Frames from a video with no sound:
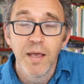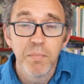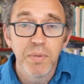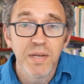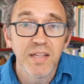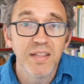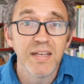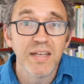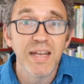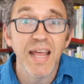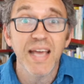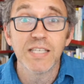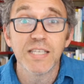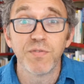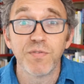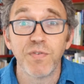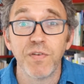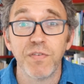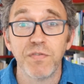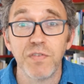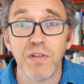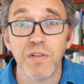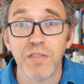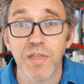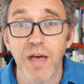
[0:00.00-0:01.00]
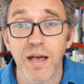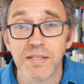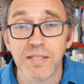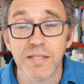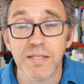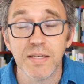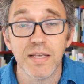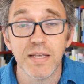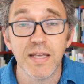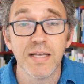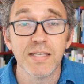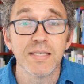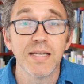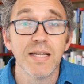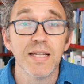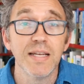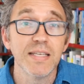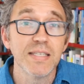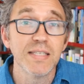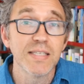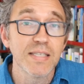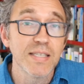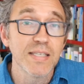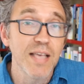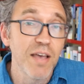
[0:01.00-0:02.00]
But in the next 50,000 years,
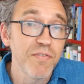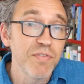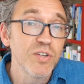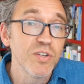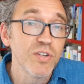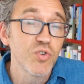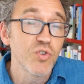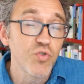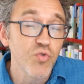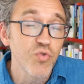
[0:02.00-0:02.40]
nearly 7